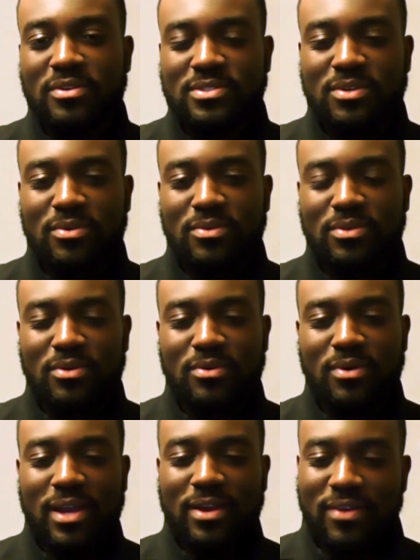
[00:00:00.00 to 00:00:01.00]
So,
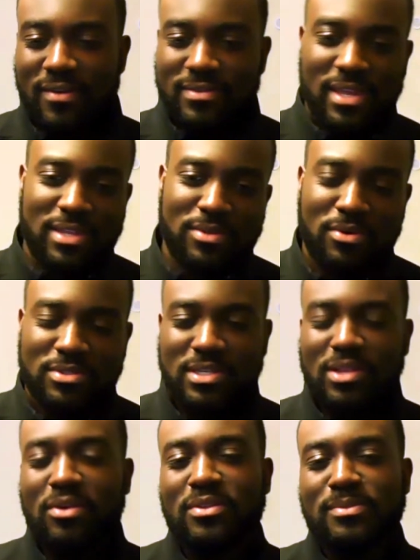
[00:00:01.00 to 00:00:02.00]
I gravitated towards the
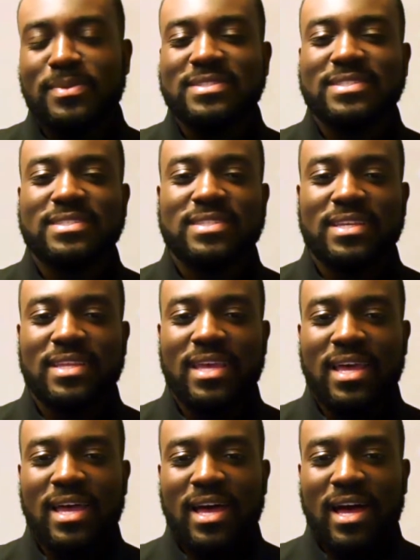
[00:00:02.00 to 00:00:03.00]
clothing business, and
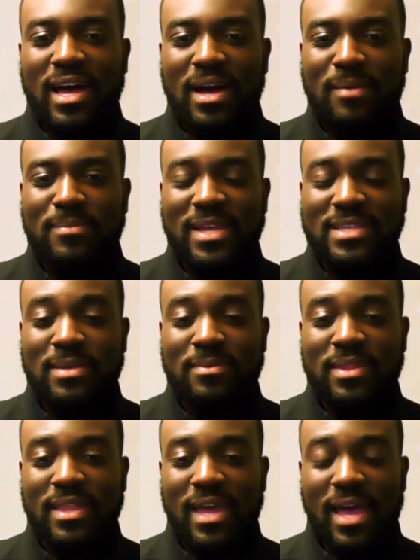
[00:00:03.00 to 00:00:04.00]
that's
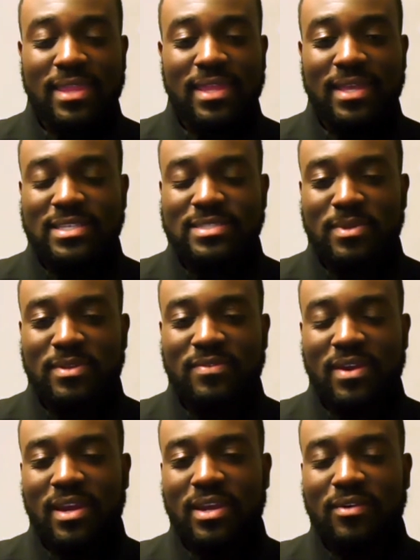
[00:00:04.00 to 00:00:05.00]
something that I think has been
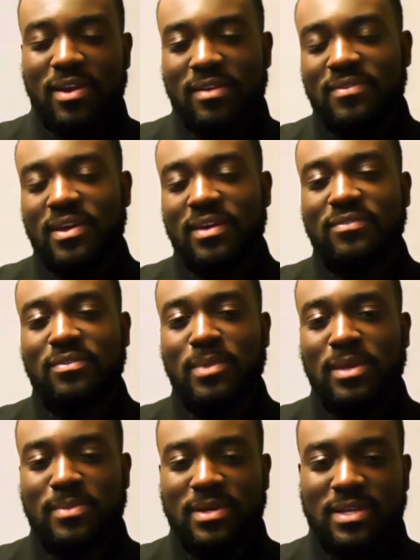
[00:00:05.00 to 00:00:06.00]
very gratifying for
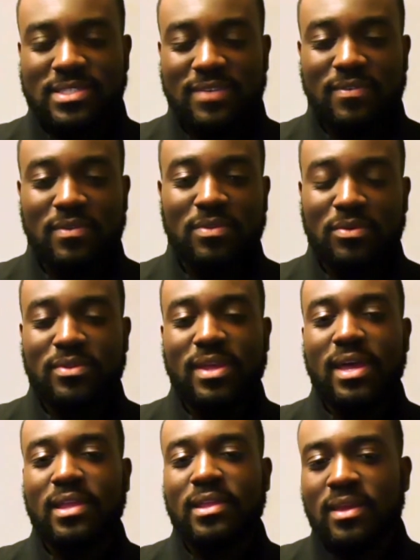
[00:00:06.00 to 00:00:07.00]
me, because even through that,